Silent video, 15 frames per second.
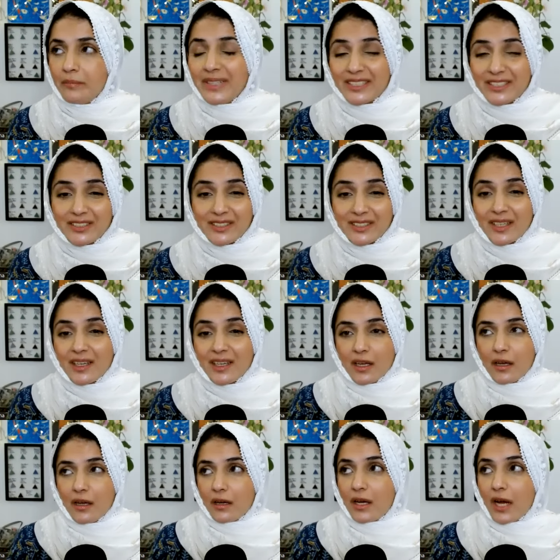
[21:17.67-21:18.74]

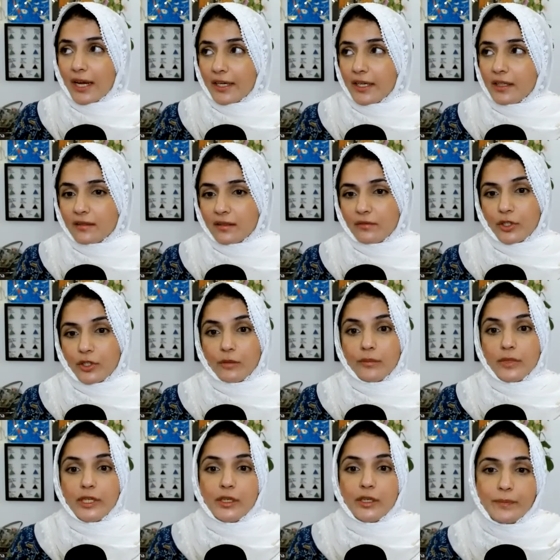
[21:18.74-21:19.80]
misguiding someone or
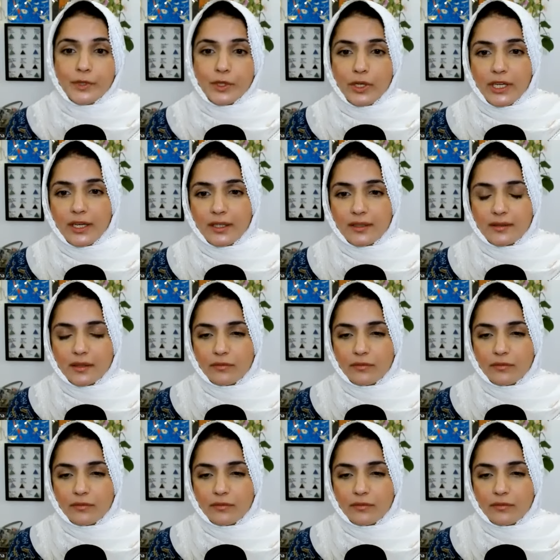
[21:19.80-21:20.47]
manipulating